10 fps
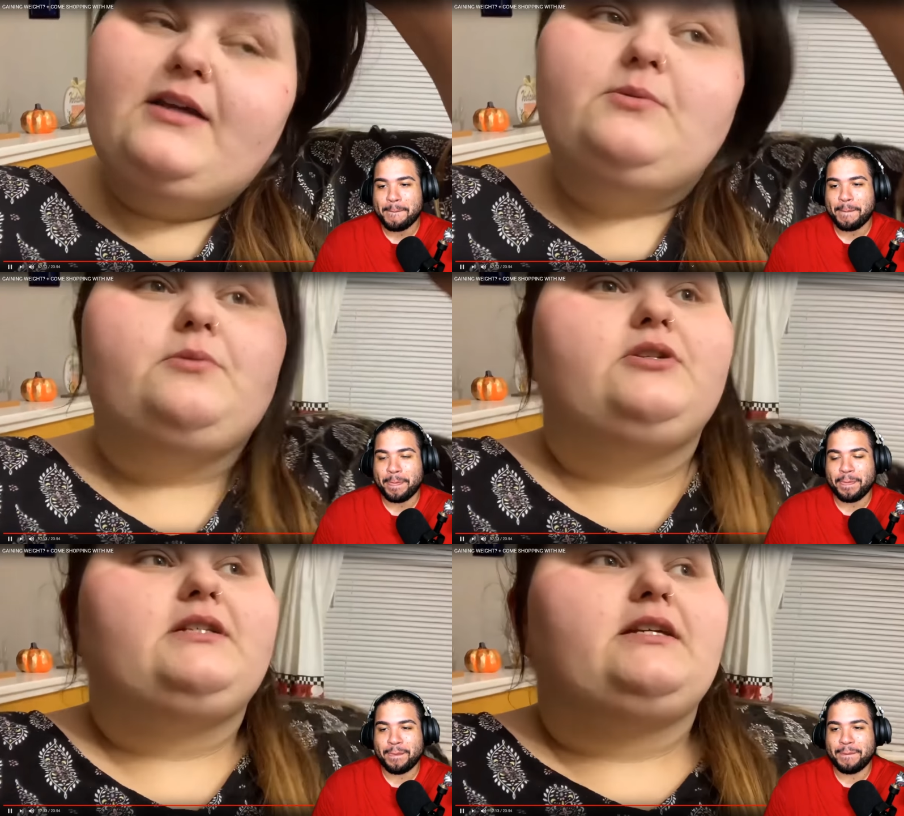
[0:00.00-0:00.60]
Speaker 1: we were
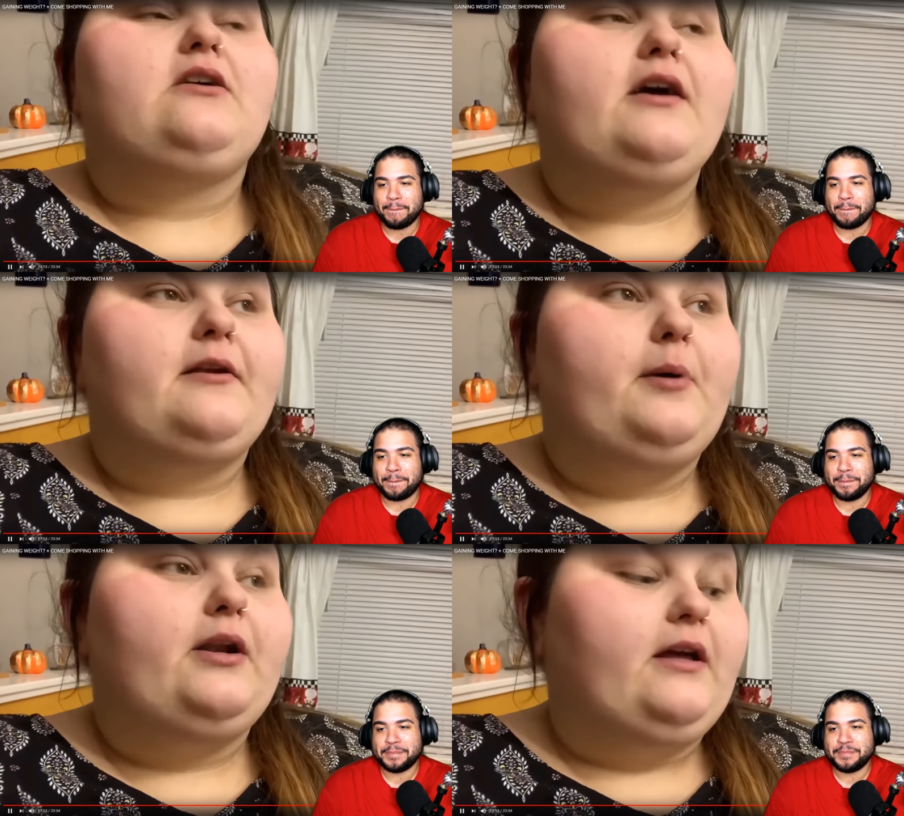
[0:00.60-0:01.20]
just like talking
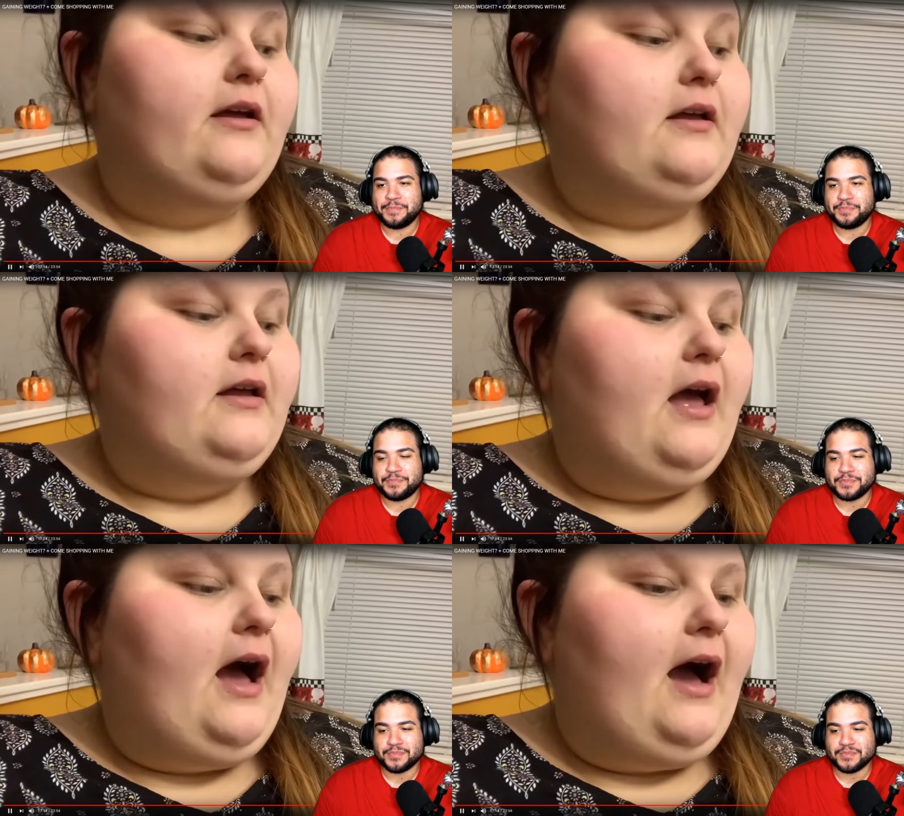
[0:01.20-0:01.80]
about it,
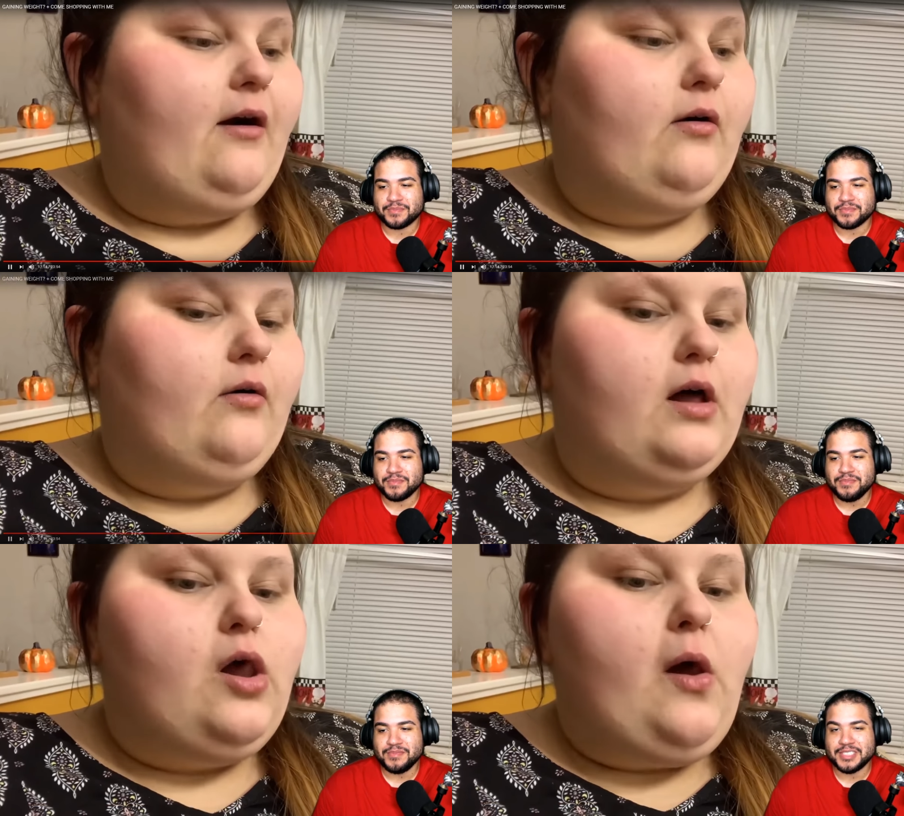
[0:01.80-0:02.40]

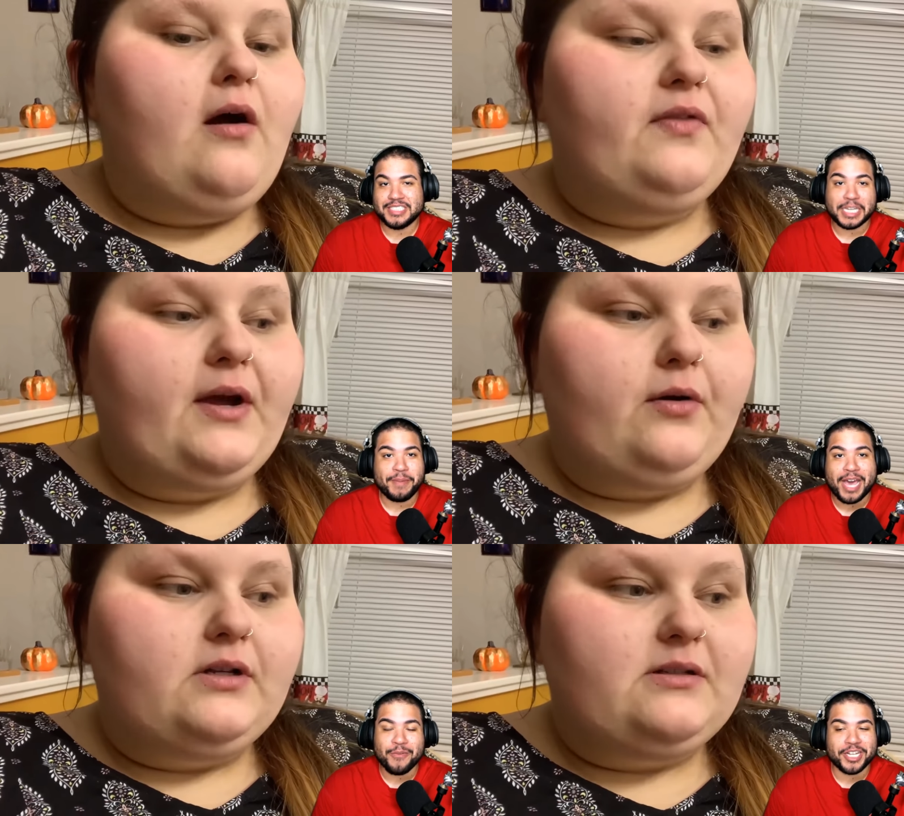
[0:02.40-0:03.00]
how it's like
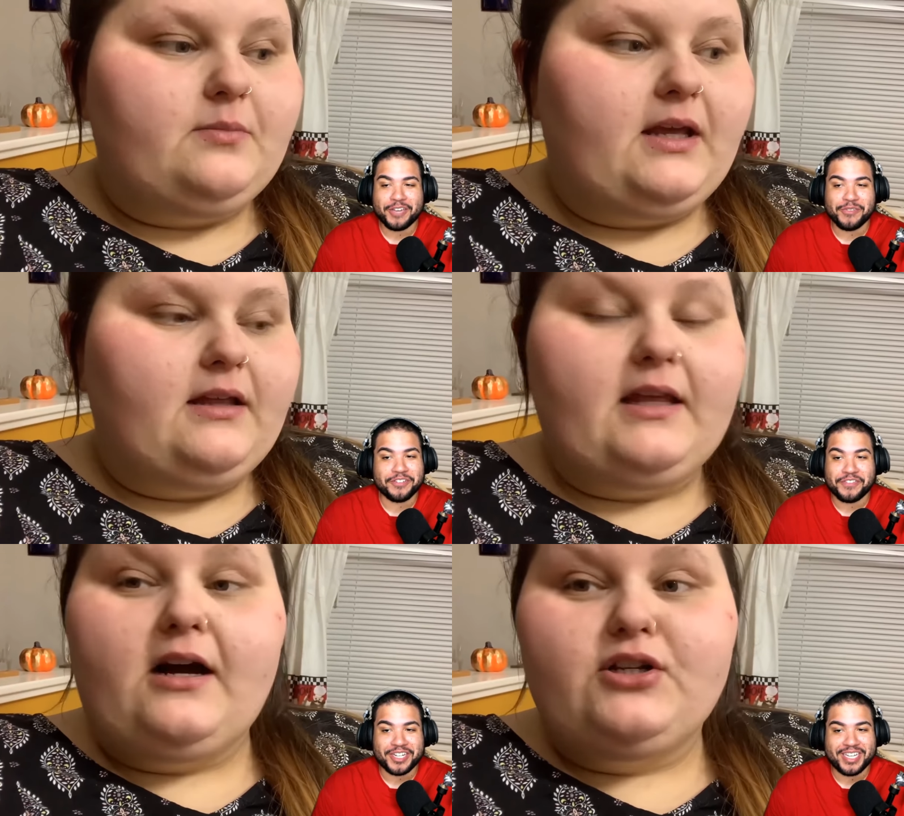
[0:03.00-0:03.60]
buy one get one
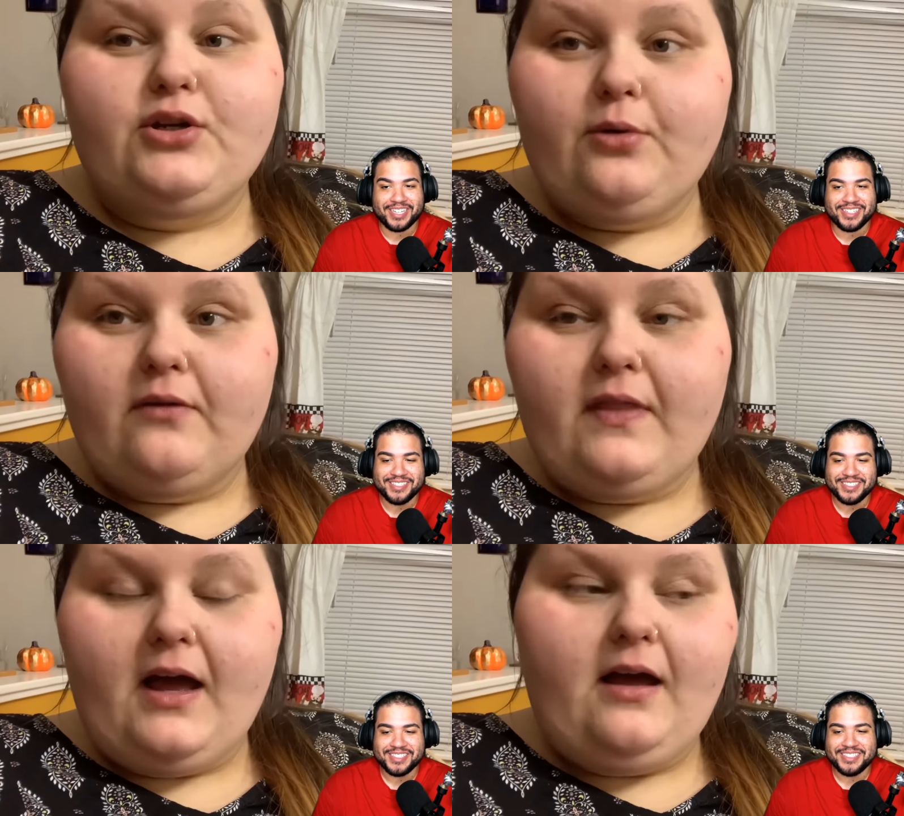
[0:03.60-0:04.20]
free. Two of
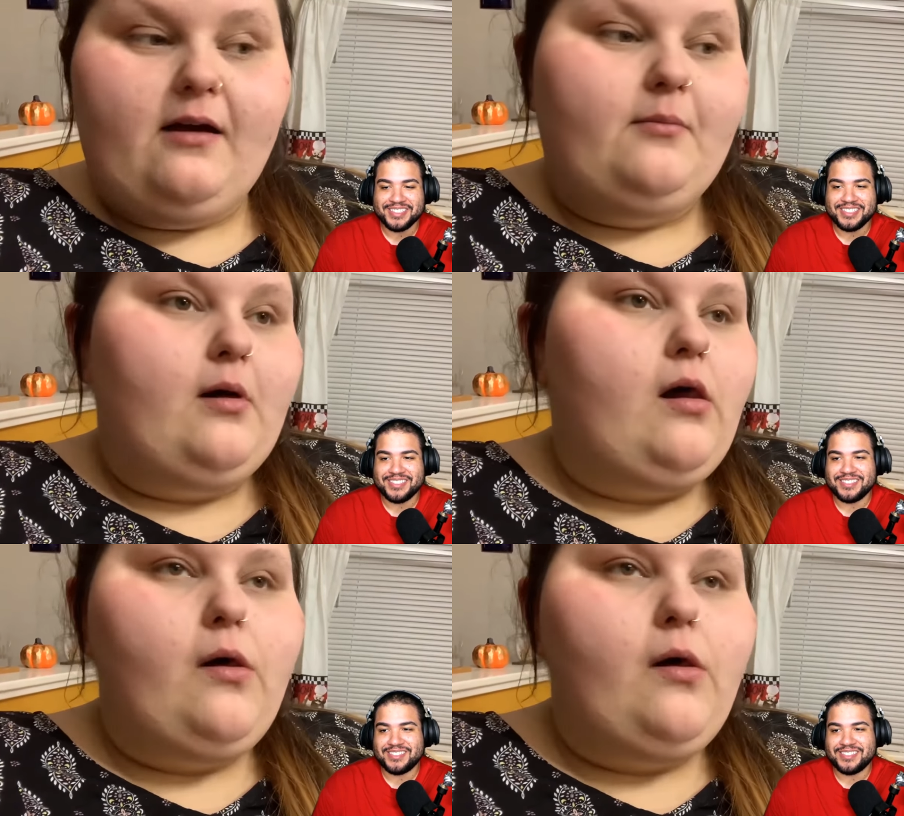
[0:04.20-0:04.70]
them.